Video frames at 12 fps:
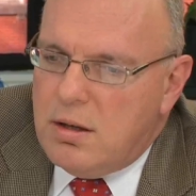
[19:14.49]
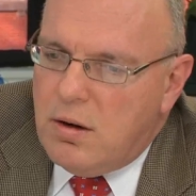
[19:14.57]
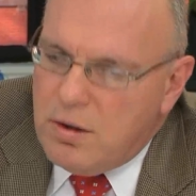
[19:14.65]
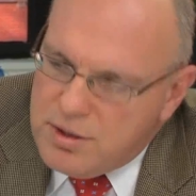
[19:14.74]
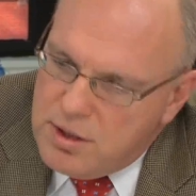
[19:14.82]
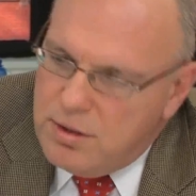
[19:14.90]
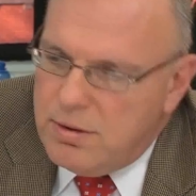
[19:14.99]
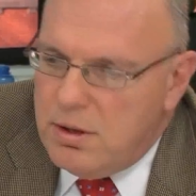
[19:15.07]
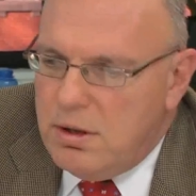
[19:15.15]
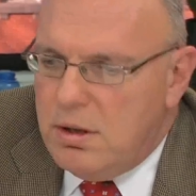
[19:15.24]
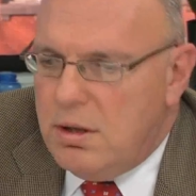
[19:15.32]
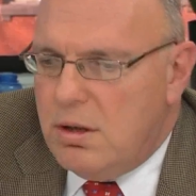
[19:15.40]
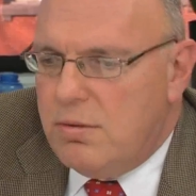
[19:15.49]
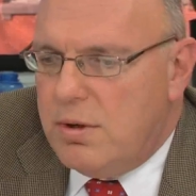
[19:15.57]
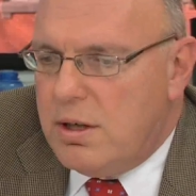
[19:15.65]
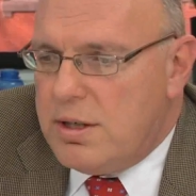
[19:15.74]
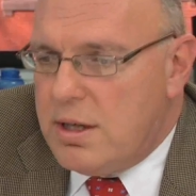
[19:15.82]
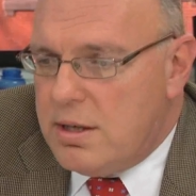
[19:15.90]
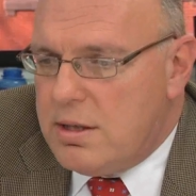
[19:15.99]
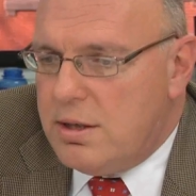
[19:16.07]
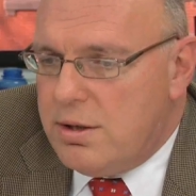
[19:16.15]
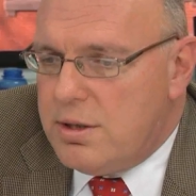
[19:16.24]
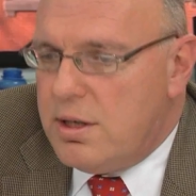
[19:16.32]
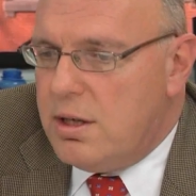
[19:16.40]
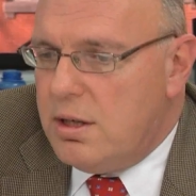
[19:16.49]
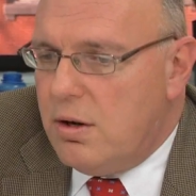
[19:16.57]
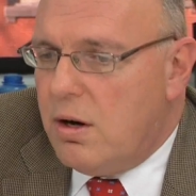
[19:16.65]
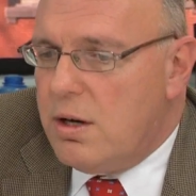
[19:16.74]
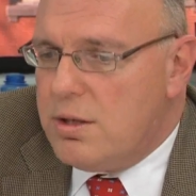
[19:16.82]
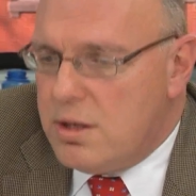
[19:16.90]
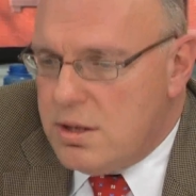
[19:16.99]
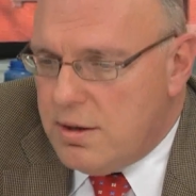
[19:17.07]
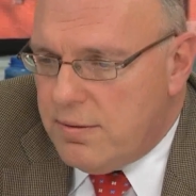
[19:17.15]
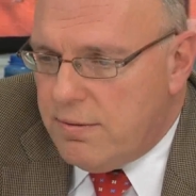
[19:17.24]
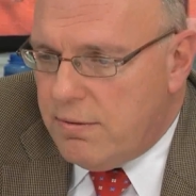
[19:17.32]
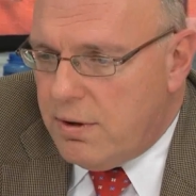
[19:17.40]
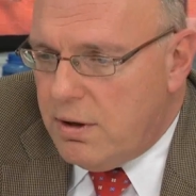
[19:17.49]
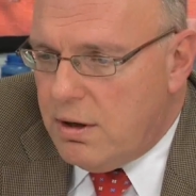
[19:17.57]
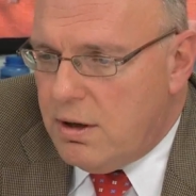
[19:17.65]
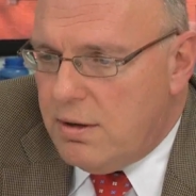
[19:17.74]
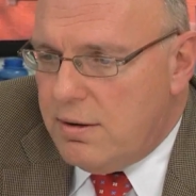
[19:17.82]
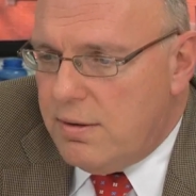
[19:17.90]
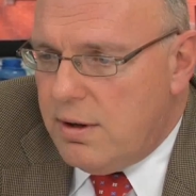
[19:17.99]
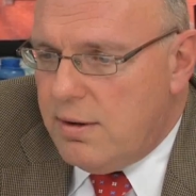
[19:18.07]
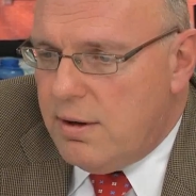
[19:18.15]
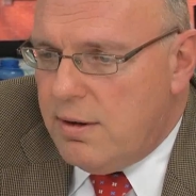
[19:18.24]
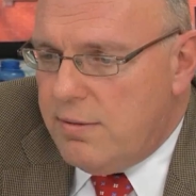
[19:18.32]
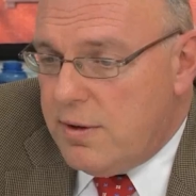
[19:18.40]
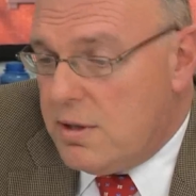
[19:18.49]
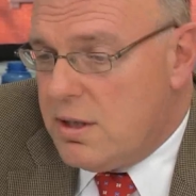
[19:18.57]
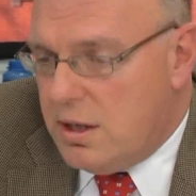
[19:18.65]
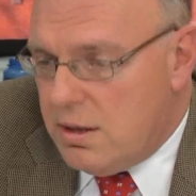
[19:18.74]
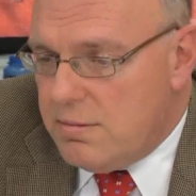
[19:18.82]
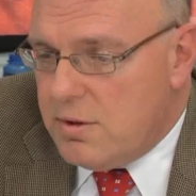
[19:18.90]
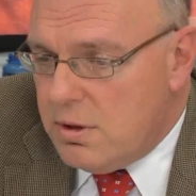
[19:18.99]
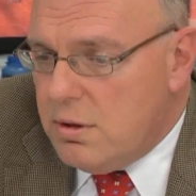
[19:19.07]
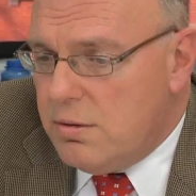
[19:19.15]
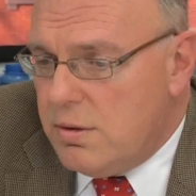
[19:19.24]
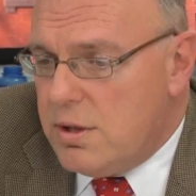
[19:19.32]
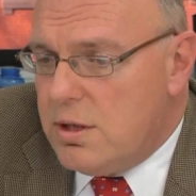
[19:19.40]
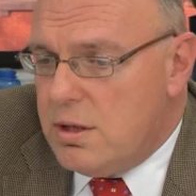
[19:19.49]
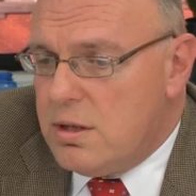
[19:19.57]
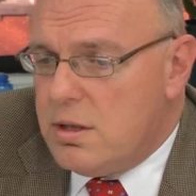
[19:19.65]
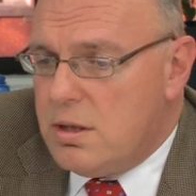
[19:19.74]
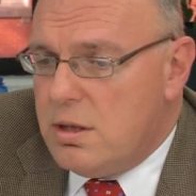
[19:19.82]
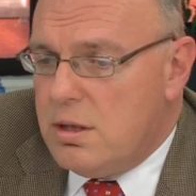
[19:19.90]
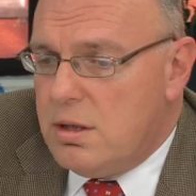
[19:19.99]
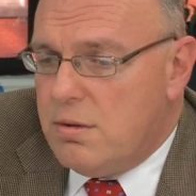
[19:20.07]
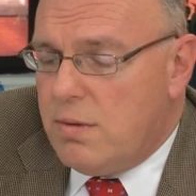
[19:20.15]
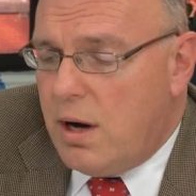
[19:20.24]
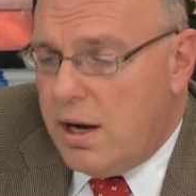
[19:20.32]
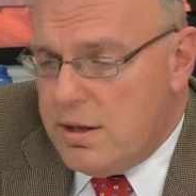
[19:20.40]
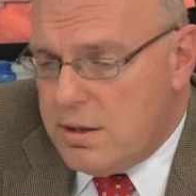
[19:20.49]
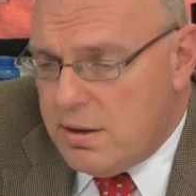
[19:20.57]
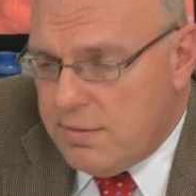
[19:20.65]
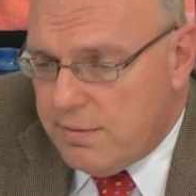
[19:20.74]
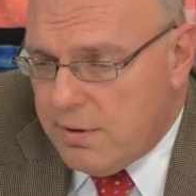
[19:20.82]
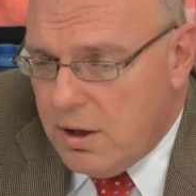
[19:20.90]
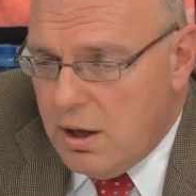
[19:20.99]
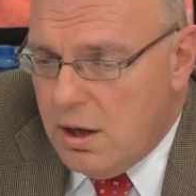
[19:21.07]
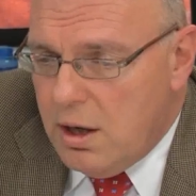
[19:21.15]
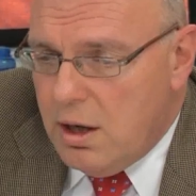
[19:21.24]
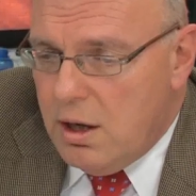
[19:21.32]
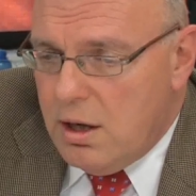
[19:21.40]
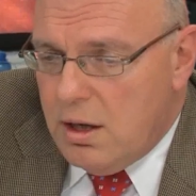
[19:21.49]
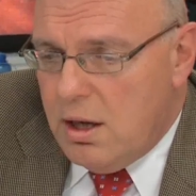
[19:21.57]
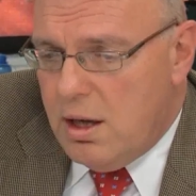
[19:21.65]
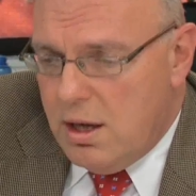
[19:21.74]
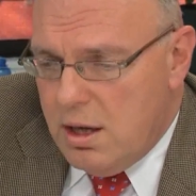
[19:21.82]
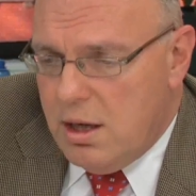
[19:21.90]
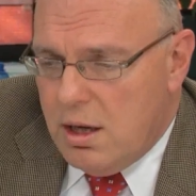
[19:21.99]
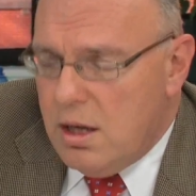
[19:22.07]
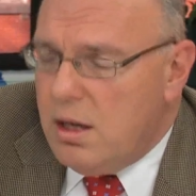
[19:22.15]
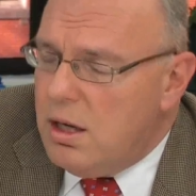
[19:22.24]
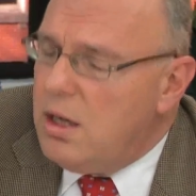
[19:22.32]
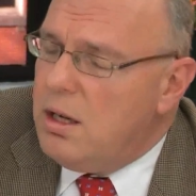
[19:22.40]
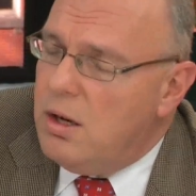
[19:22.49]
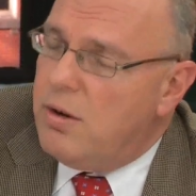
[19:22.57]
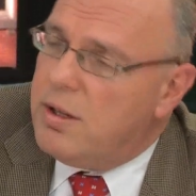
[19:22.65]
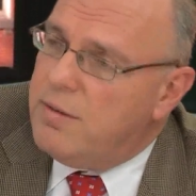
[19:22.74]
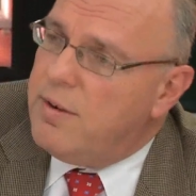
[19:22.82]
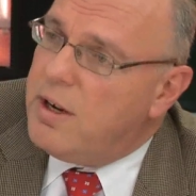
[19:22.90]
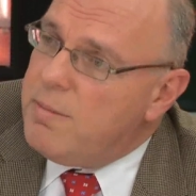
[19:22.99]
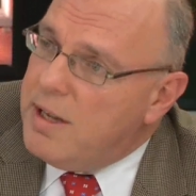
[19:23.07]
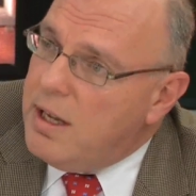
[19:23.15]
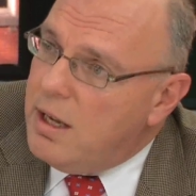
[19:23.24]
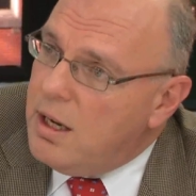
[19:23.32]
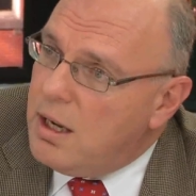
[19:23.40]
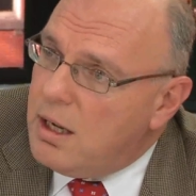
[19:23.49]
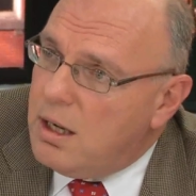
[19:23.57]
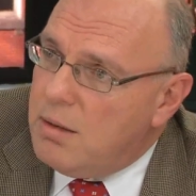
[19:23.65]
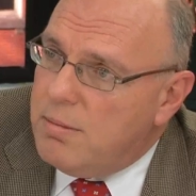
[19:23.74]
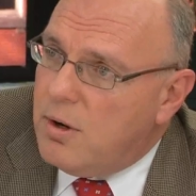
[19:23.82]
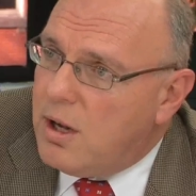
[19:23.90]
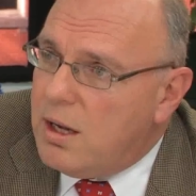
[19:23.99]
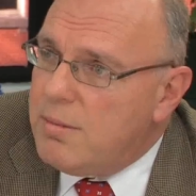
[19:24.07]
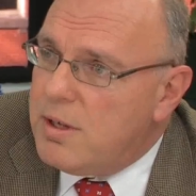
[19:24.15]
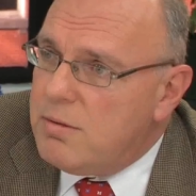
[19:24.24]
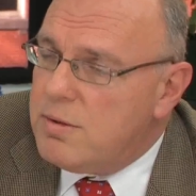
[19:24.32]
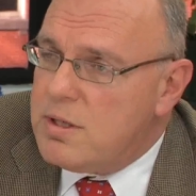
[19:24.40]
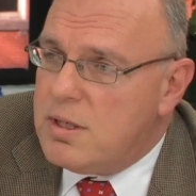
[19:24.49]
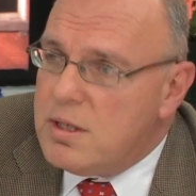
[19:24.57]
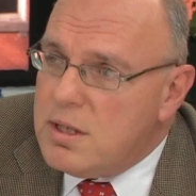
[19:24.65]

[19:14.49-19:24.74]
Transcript: also, one has to understand the origins of Islam too, which is the rise of, at the very beginning, Muhammad was